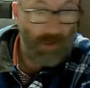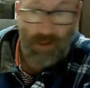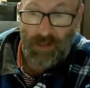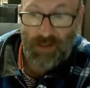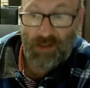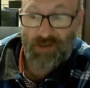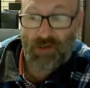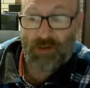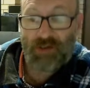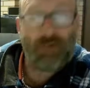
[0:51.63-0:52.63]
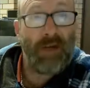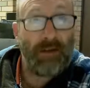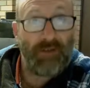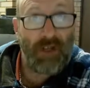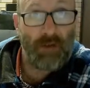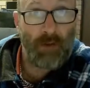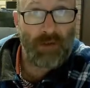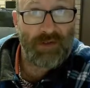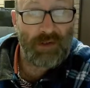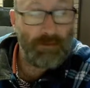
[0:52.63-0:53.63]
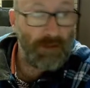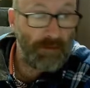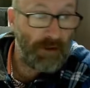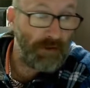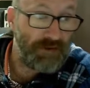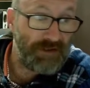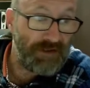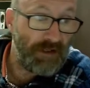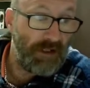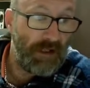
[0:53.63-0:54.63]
2 hours ago in my time, apologies.